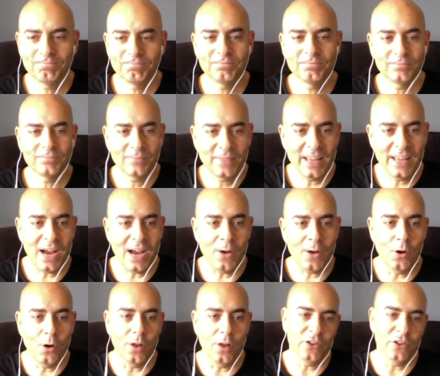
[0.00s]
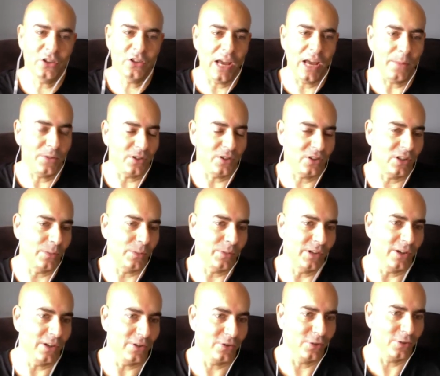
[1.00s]
Yeah, well, the champ's just something
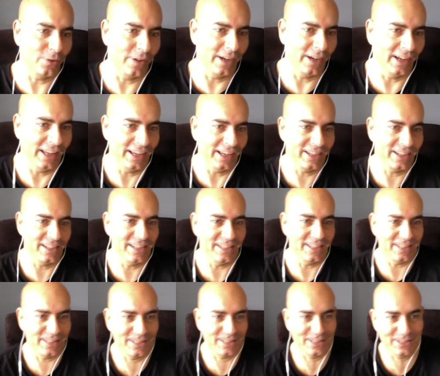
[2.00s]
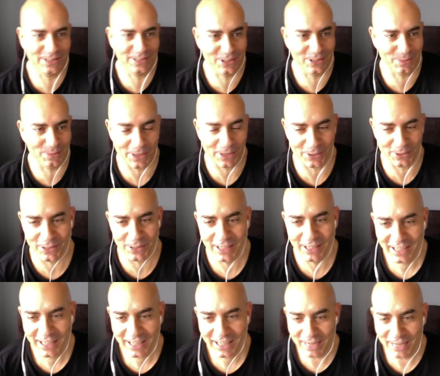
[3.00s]
else, though, right? Like she's special.
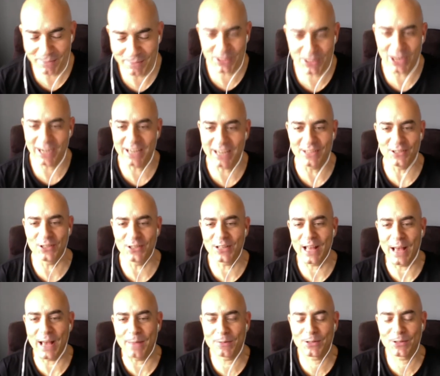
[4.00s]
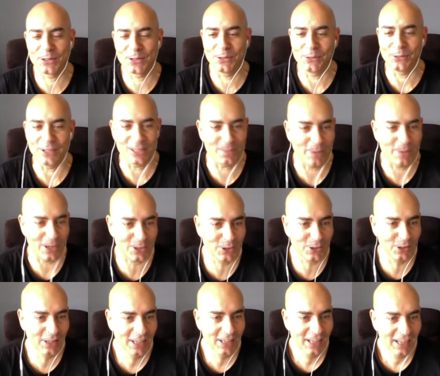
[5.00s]
Hamasaki is just absolutely
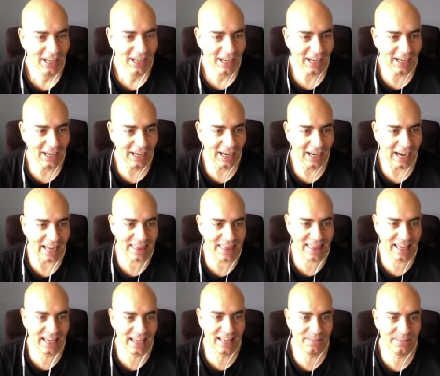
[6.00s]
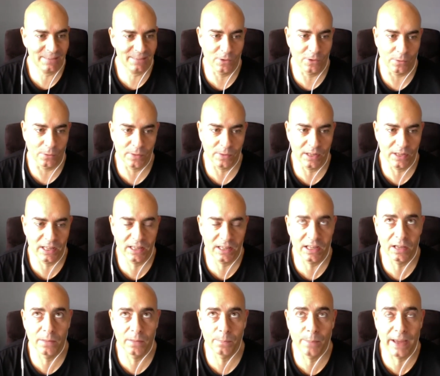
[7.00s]
special. I think,
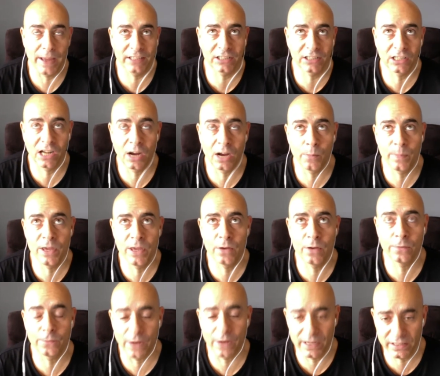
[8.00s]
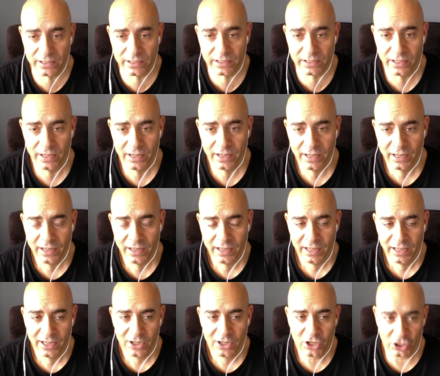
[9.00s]
based on how Miyu fights,
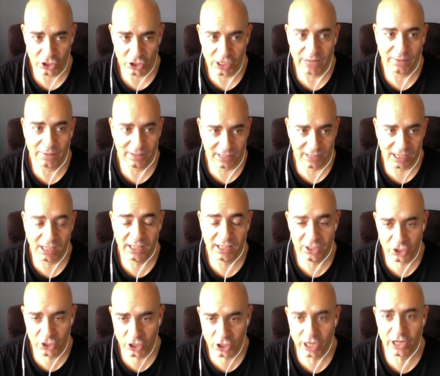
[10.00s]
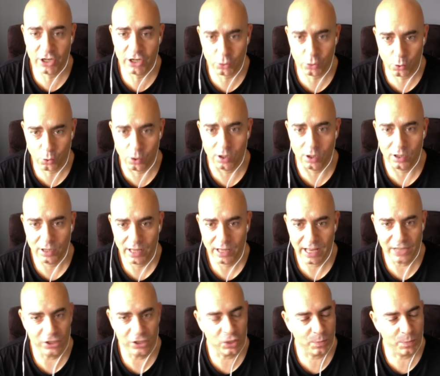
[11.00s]
she's going to have to clinch and control
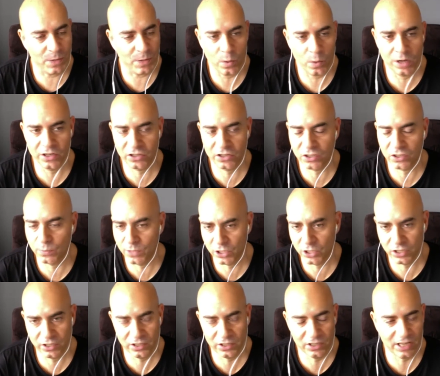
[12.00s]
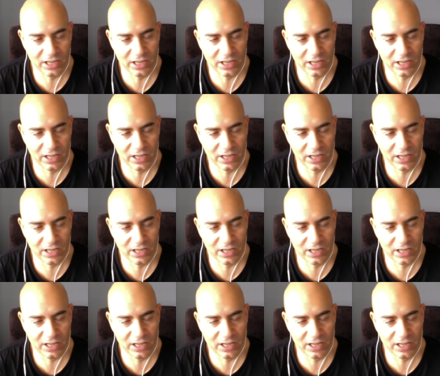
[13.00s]
and just be aware of the submissions.